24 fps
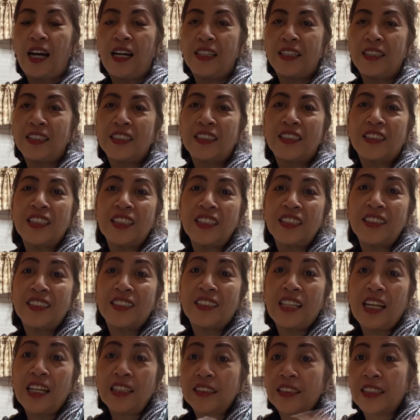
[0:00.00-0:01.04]
it's just
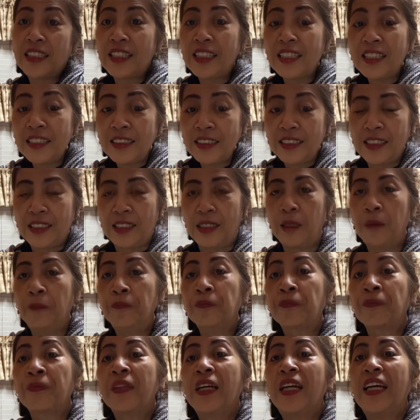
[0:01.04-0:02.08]
that easy,
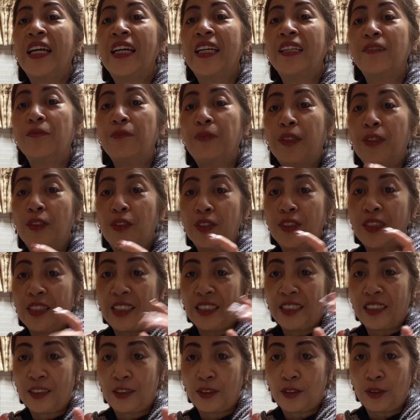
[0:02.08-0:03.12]
and because
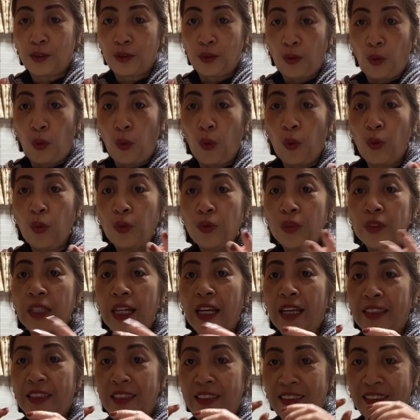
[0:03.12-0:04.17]
it's cold
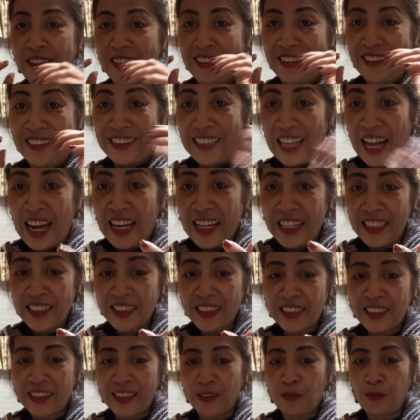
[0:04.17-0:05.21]
and it's
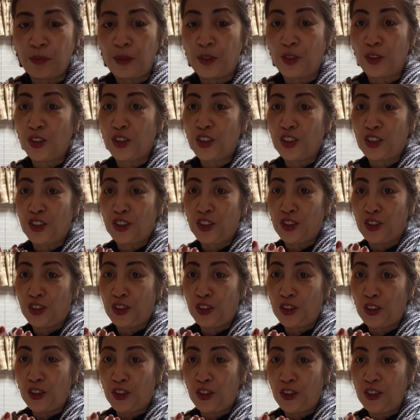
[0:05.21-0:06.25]
nice because it's, you
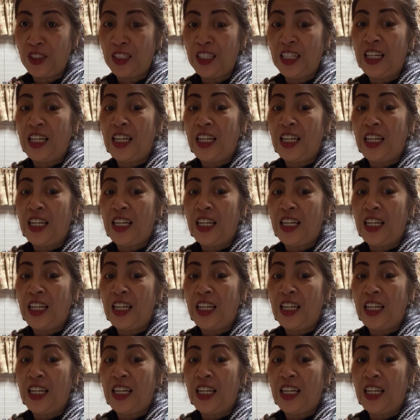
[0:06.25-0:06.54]
know,